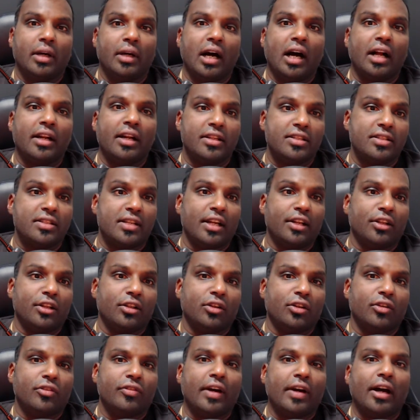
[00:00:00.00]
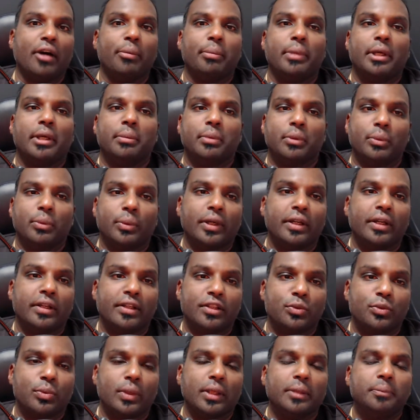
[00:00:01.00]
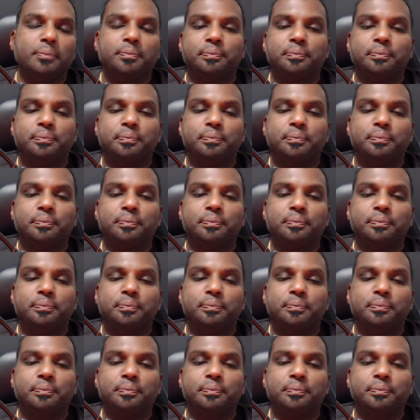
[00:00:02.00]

understanding of how people work as well.